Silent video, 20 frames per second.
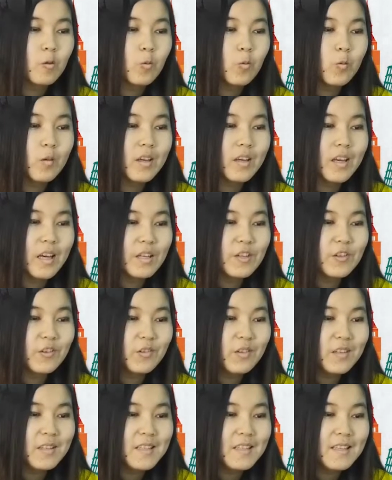quick
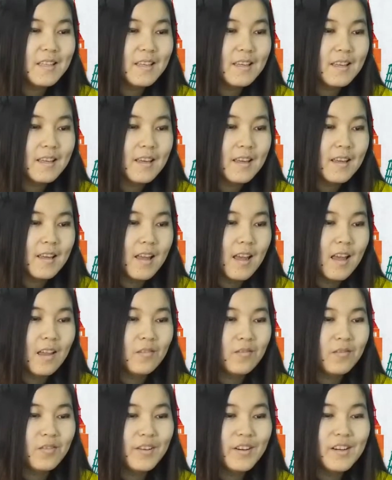agility,
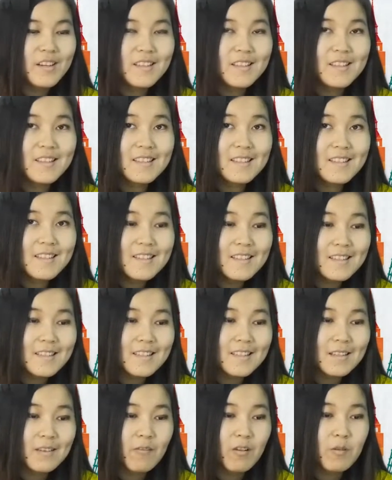and
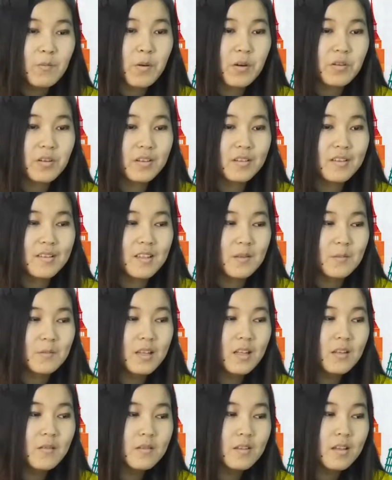fierceness when protecting
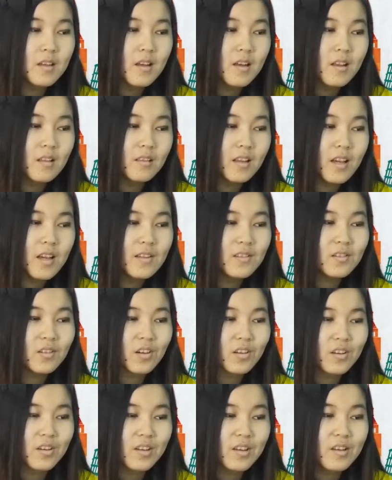themselves, lions
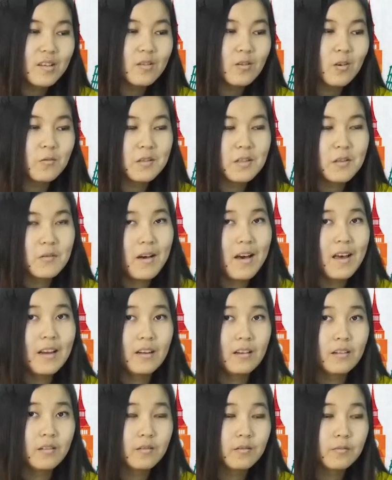are the kings of
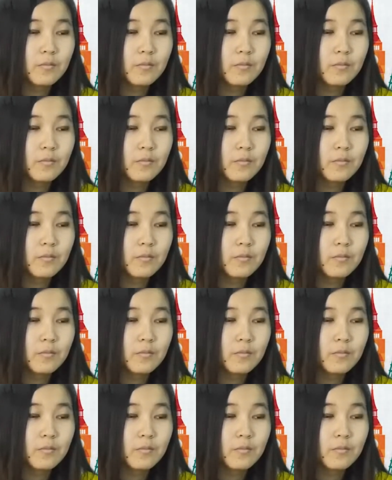savannah.